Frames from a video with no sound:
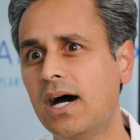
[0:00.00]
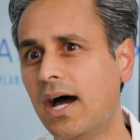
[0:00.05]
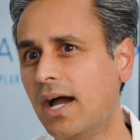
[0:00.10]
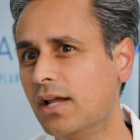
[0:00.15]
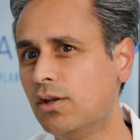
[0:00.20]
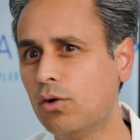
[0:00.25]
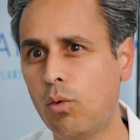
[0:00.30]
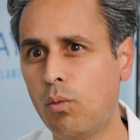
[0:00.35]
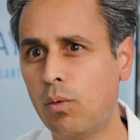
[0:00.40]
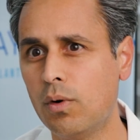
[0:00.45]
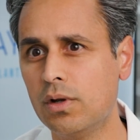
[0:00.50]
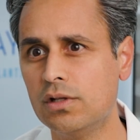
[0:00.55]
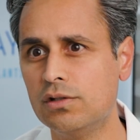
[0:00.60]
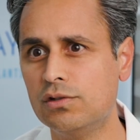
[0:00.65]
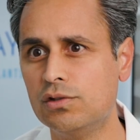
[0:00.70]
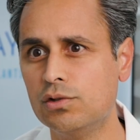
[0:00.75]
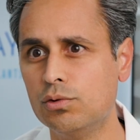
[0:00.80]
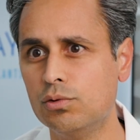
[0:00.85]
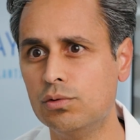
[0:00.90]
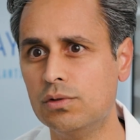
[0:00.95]
I don't want to
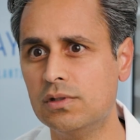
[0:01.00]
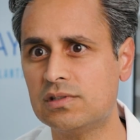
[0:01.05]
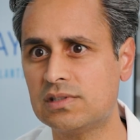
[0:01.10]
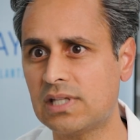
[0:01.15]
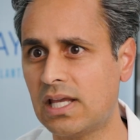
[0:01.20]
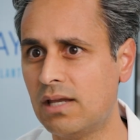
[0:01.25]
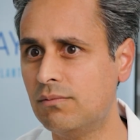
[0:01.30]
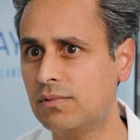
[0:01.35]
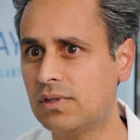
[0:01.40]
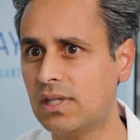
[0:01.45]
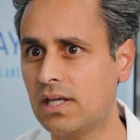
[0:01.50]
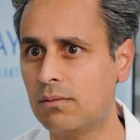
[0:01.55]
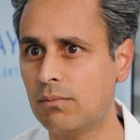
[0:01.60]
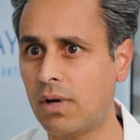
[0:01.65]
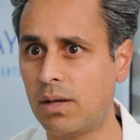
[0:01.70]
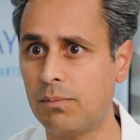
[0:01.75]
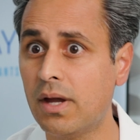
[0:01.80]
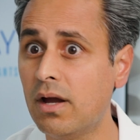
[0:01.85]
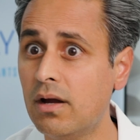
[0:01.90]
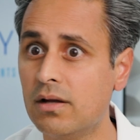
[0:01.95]
do the same thing
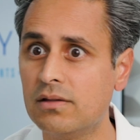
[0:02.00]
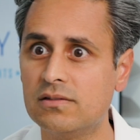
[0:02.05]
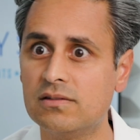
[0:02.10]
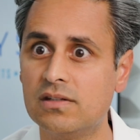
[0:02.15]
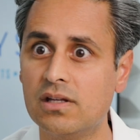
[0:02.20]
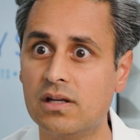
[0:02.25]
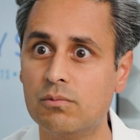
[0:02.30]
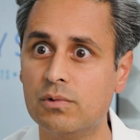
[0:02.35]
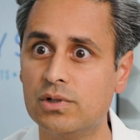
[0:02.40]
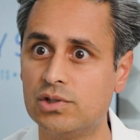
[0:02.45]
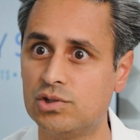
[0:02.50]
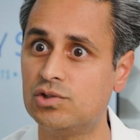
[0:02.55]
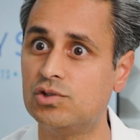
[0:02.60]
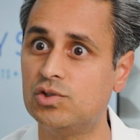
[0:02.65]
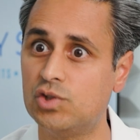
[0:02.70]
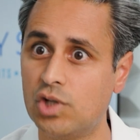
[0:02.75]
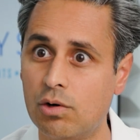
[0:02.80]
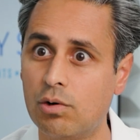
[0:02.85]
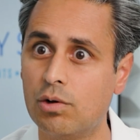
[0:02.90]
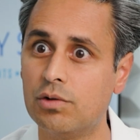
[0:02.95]
my parents did, which
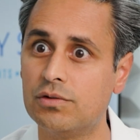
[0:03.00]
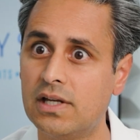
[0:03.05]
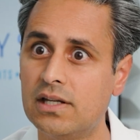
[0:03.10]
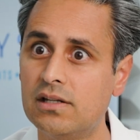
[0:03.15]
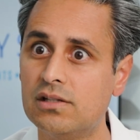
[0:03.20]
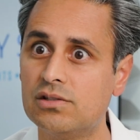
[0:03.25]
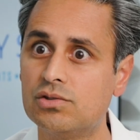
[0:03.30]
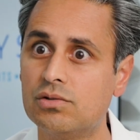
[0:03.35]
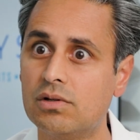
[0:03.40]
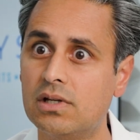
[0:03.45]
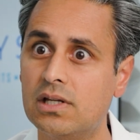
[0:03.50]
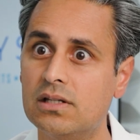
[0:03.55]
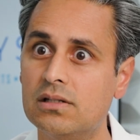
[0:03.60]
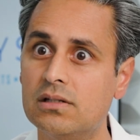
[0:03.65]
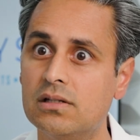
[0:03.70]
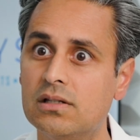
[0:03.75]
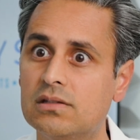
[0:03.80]
is general dentistry.